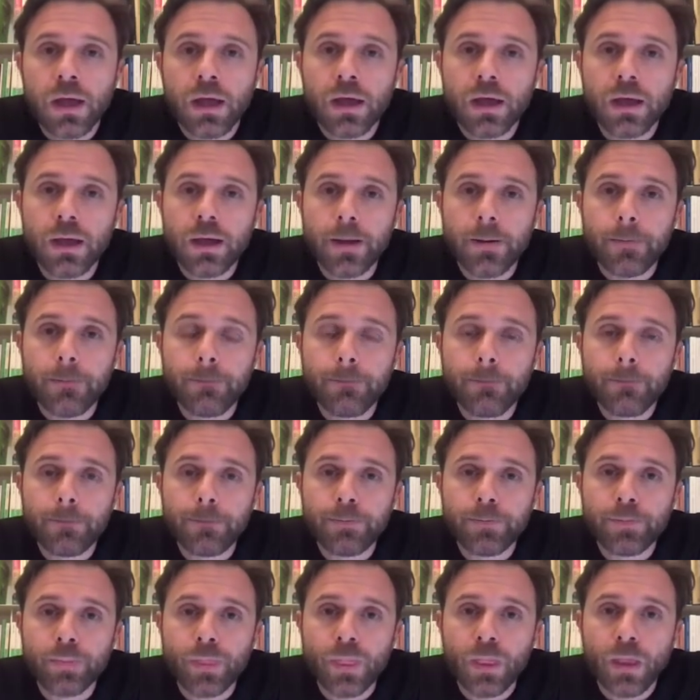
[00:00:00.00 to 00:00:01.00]

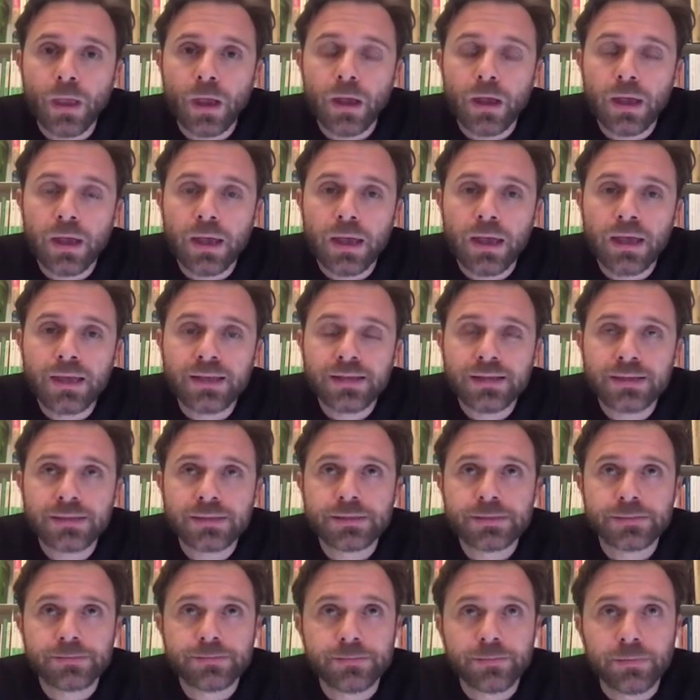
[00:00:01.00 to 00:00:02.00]
Um, it
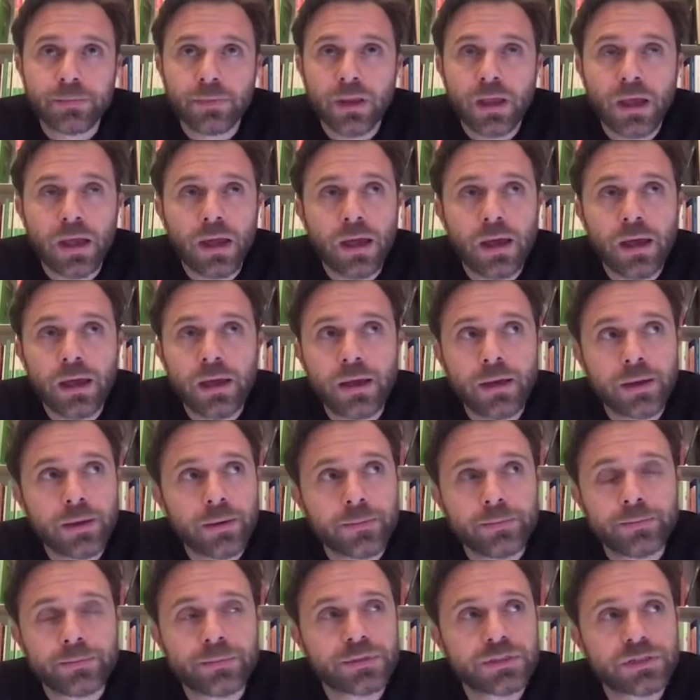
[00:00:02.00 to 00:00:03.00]
is a
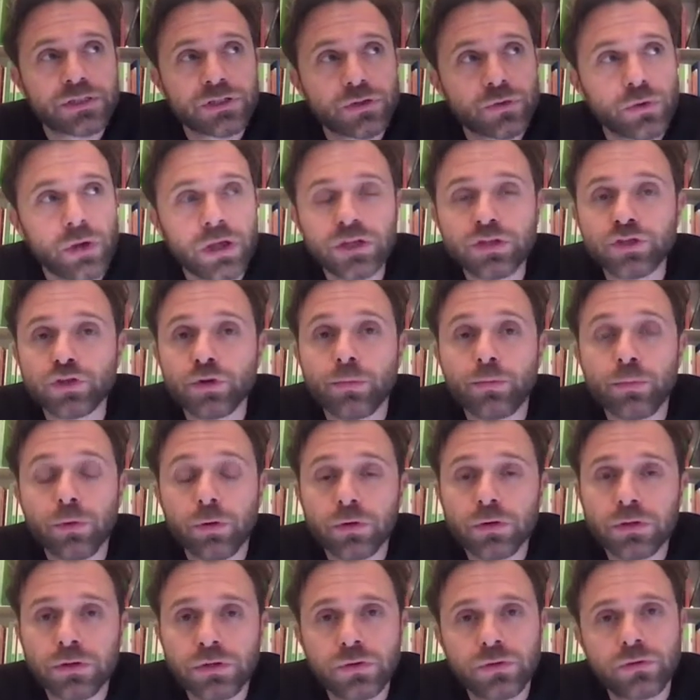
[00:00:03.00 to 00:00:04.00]
strange
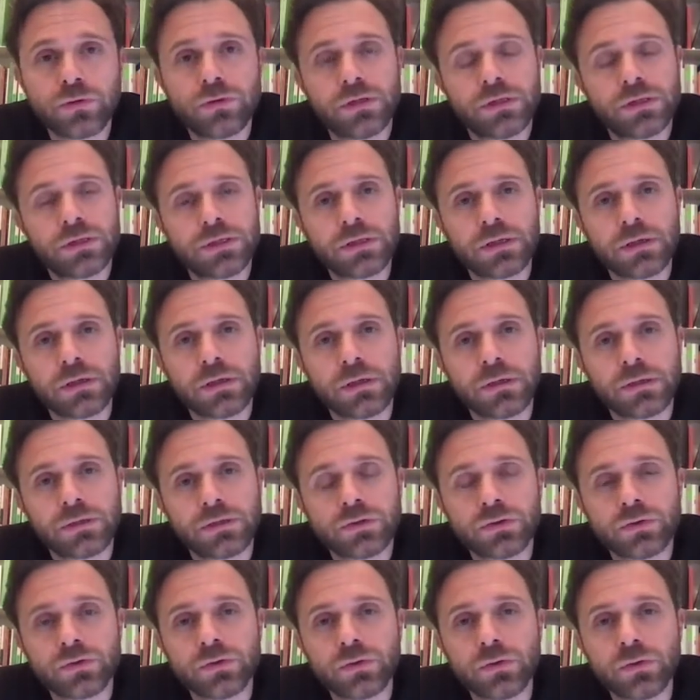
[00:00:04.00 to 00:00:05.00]
opportunity
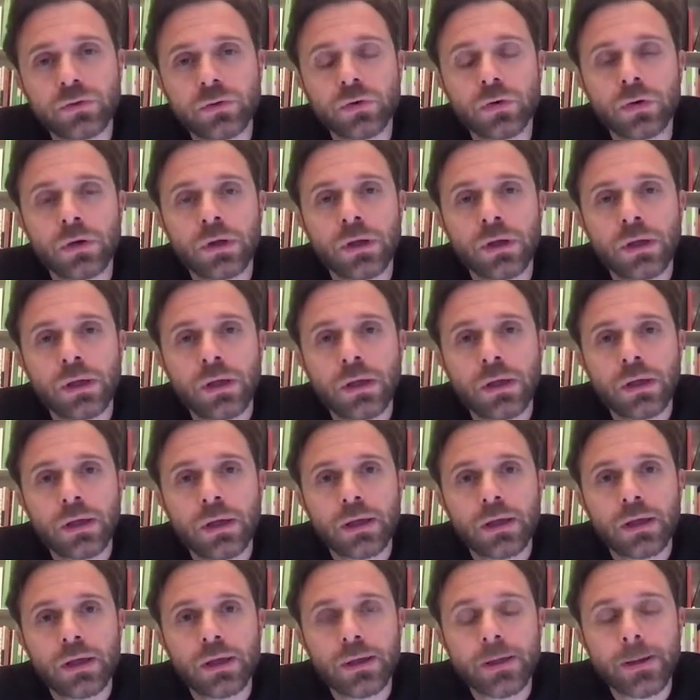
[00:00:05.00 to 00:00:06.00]
to
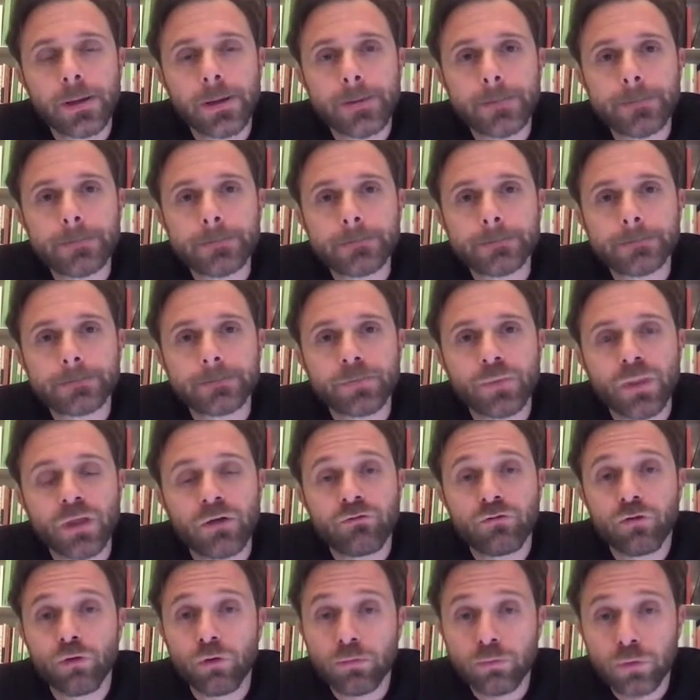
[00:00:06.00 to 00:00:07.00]
um,
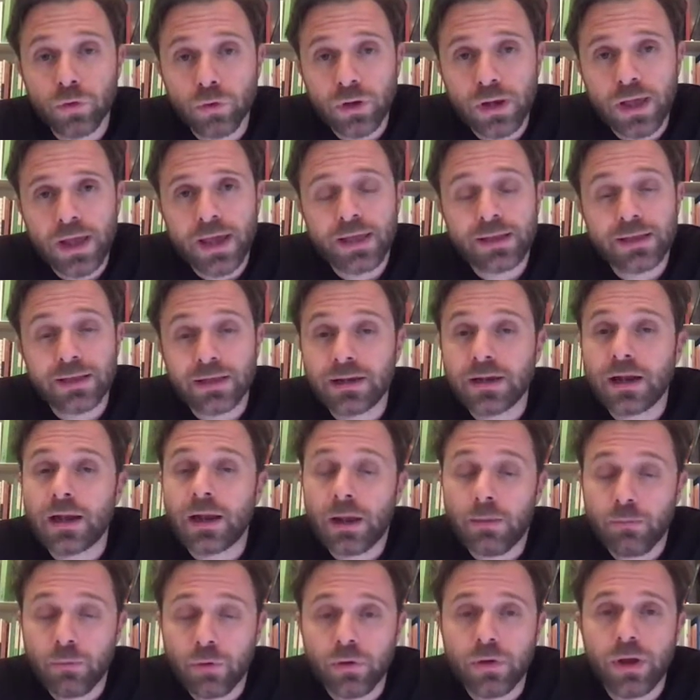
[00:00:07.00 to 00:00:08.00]
formulate and
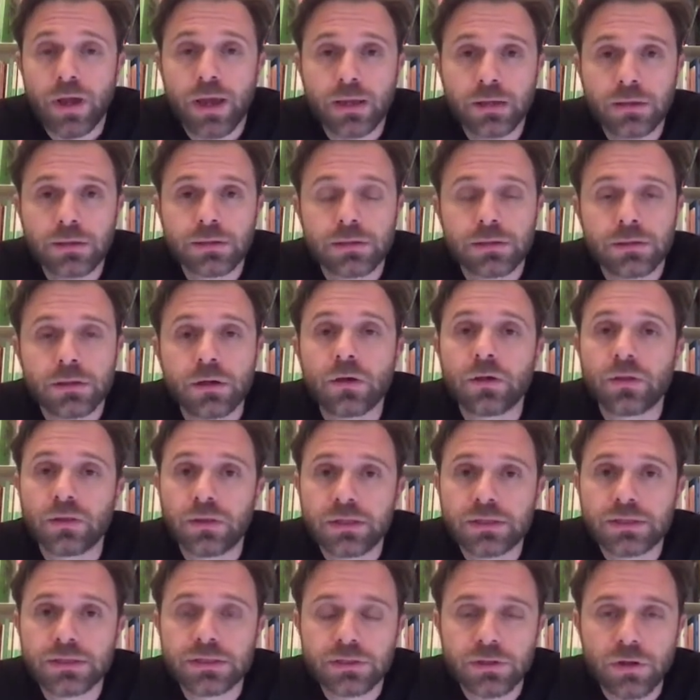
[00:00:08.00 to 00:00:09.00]
elaborate on
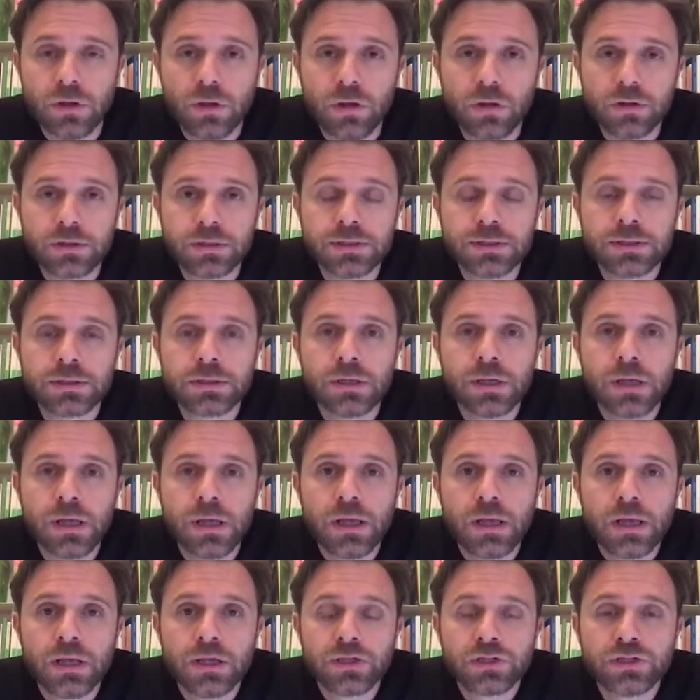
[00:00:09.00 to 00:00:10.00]
these thoughts.
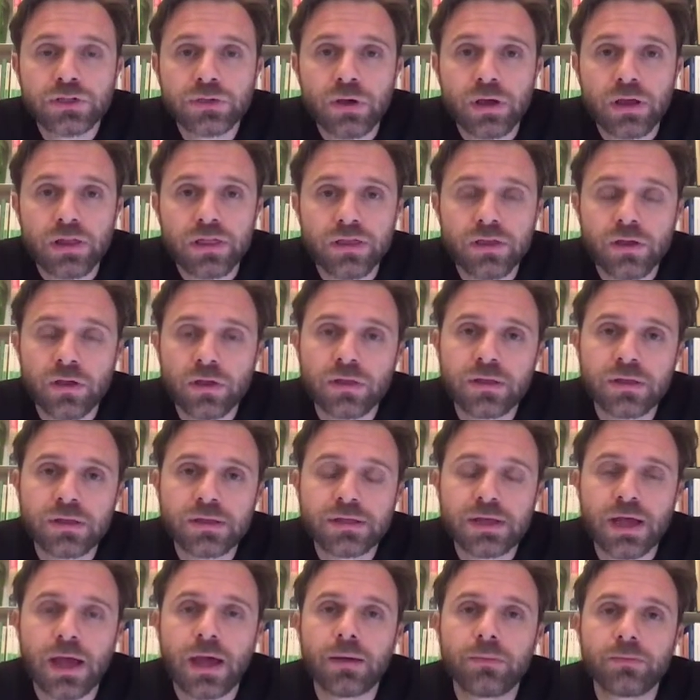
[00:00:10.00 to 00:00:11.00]
So I thought the
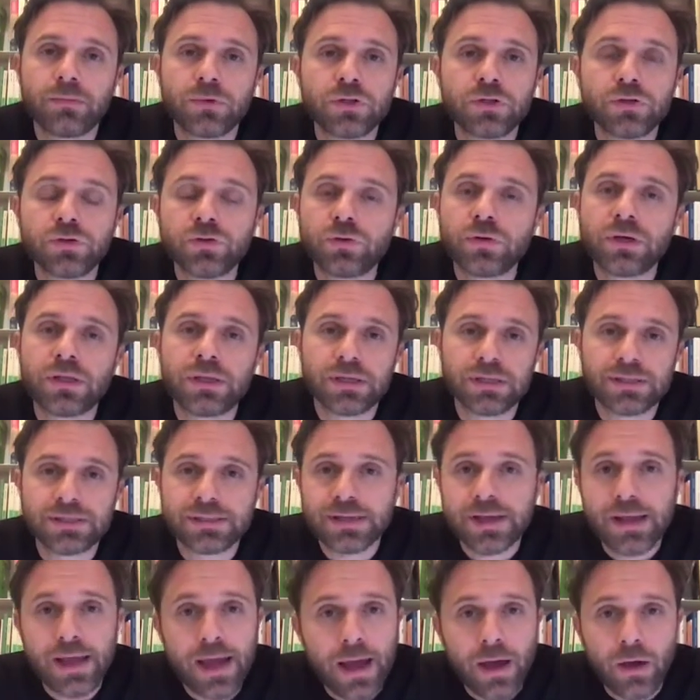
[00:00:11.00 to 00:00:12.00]
time to do it is
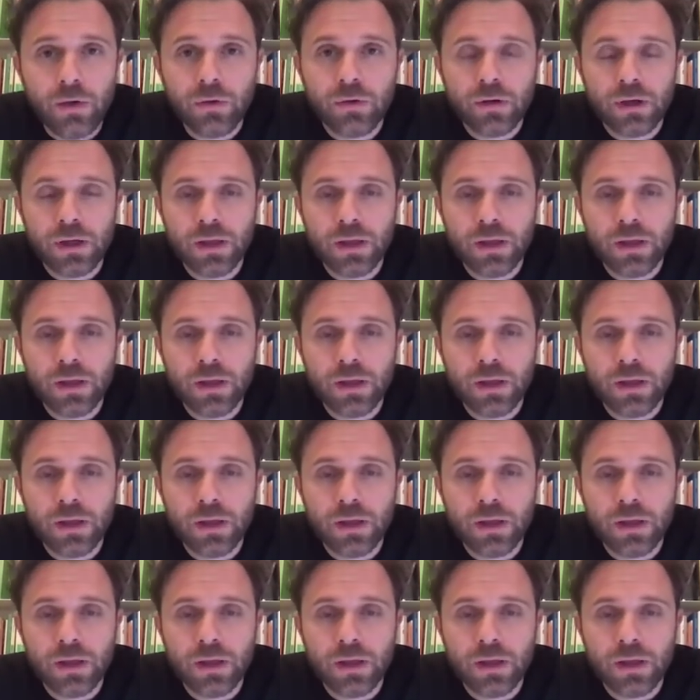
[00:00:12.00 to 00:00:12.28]
now.